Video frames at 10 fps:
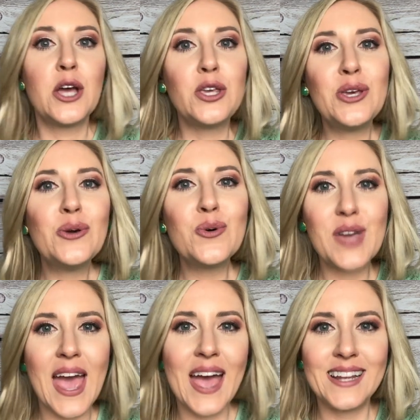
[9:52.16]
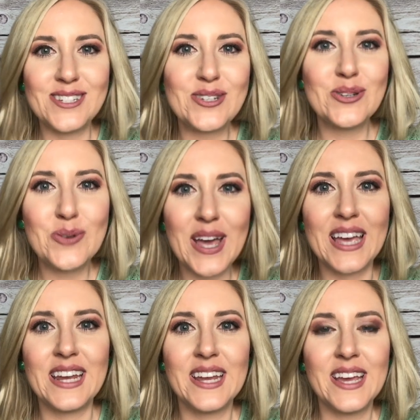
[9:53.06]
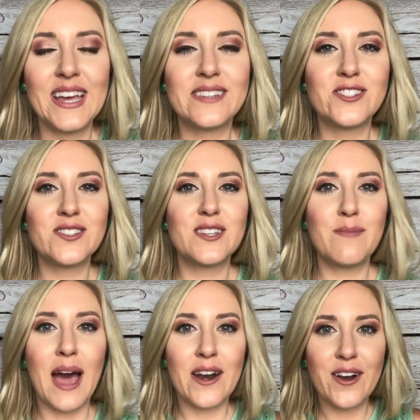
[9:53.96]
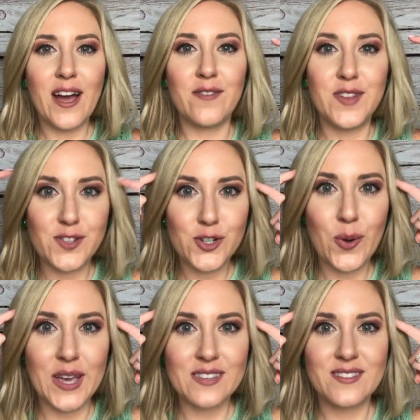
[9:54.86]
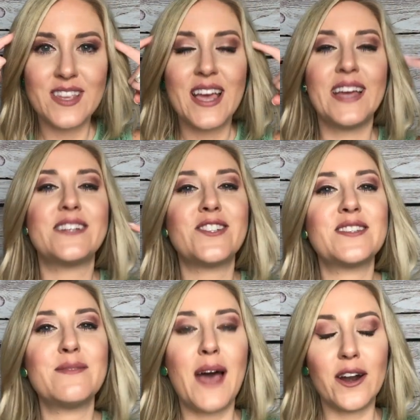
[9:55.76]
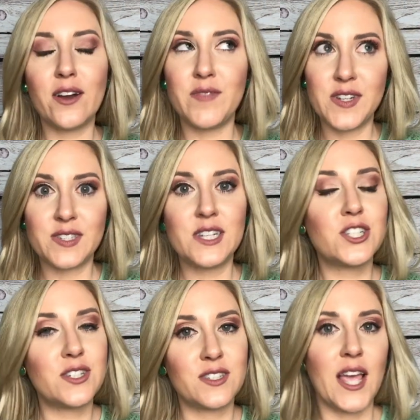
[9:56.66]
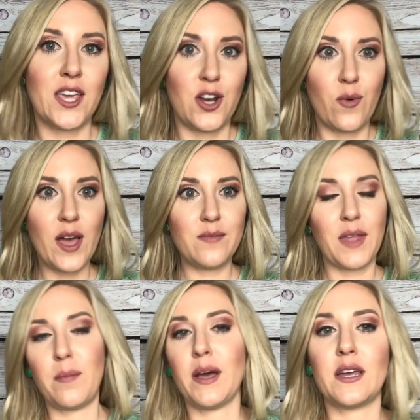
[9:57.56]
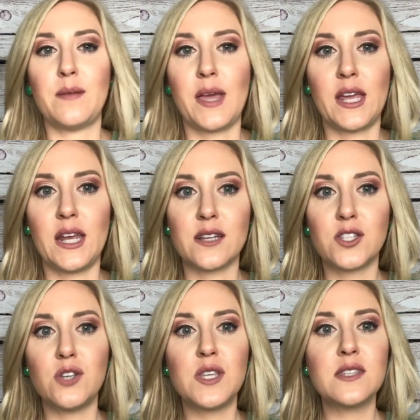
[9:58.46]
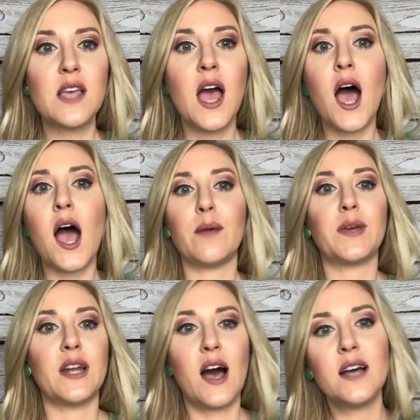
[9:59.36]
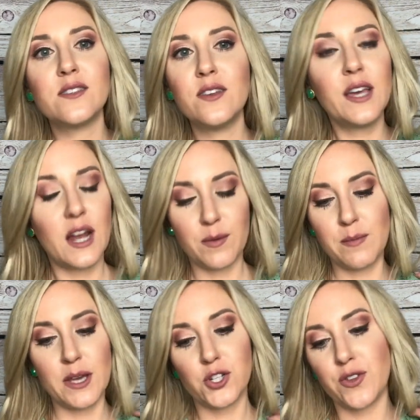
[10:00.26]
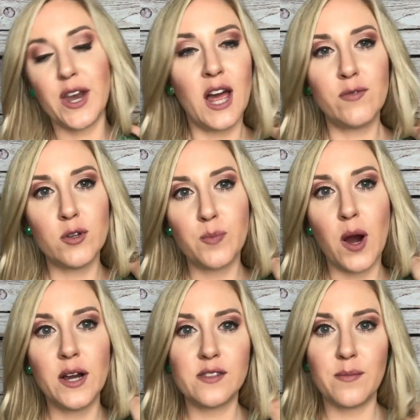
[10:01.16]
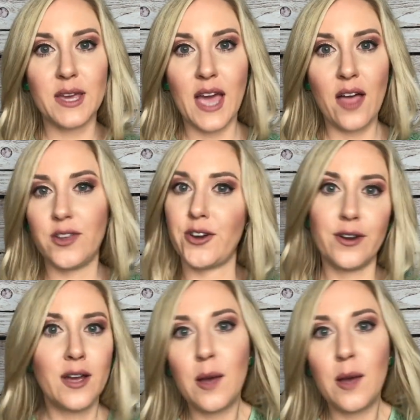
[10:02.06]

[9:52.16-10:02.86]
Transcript: You can do it. It's just a matter of the choice. It's just a matter of the decision to say, you know what, I'm not gonna make any excuses. I'm gonna hustle and I'm gonna make sure that I have those parties on my calendar,